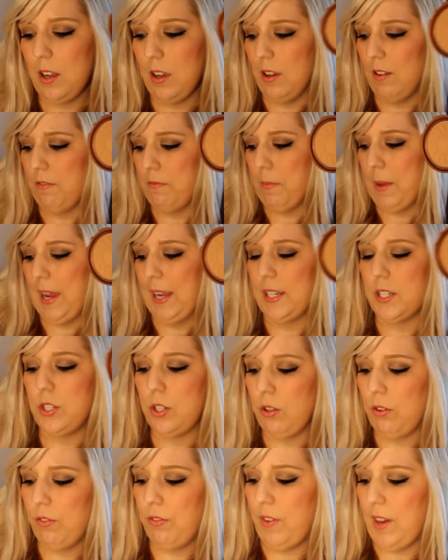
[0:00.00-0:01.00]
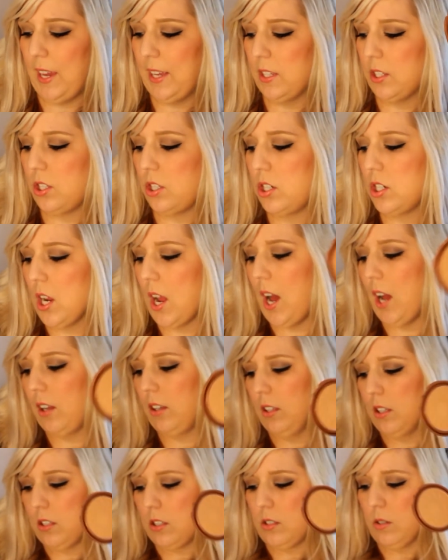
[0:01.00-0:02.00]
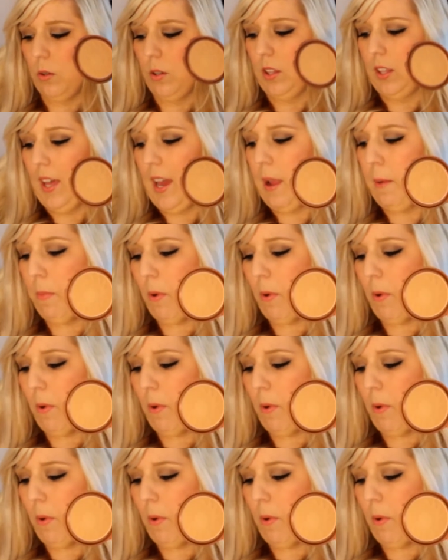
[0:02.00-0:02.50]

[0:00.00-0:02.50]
of my Too Faced Chocolate Soleil